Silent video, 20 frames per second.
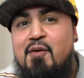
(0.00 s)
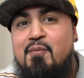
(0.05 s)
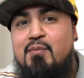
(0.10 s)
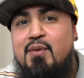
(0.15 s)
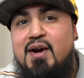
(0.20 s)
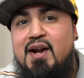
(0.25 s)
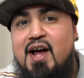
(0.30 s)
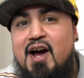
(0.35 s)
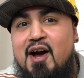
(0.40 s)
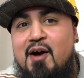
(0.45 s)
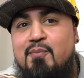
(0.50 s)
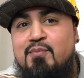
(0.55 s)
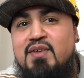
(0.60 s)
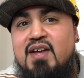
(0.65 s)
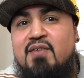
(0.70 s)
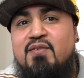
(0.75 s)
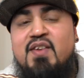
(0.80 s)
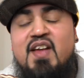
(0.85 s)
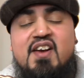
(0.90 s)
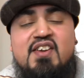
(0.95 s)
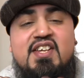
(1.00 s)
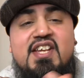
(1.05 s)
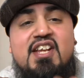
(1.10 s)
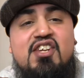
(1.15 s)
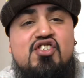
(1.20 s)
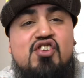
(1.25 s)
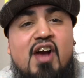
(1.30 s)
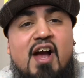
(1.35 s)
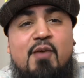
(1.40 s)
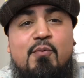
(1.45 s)
But definitely, I
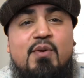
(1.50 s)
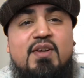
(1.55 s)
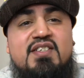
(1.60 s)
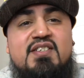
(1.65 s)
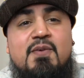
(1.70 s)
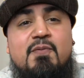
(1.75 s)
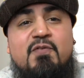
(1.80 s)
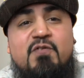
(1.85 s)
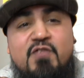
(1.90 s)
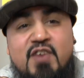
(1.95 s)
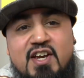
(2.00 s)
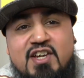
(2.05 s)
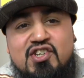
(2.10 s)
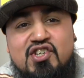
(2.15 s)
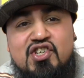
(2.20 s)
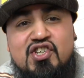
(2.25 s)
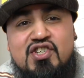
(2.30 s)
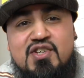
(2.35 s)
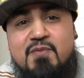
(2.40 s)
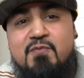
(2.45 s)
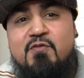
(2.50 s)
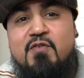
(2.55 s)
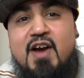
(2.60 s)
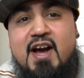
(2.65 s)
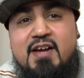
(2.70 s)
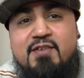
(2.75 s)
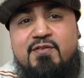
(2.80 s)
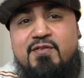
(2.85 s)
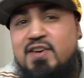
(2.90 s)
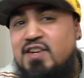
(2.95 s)
did try it with some fish, some
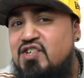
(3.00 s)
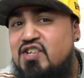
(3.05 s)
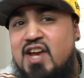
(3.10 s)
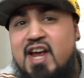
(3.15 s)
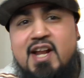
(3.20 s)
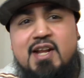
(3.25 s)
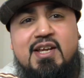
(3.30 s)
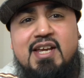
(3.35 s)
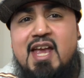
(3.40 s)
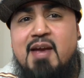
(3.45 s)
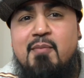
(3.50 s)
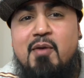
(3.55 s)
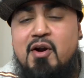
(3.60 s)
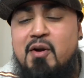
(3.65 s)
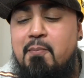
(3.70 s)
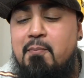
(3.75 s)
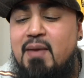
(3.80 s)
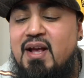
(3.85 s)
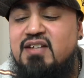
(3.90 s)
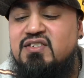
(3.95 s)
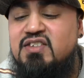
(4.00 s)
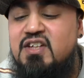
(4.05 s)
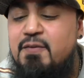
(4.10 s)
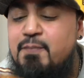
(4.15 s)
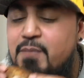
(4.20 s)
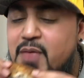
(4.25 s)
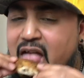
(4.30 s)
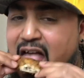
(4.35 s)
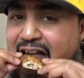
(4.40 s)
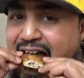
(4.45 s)
fried fish, and it came out
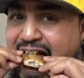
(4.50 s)
amazing.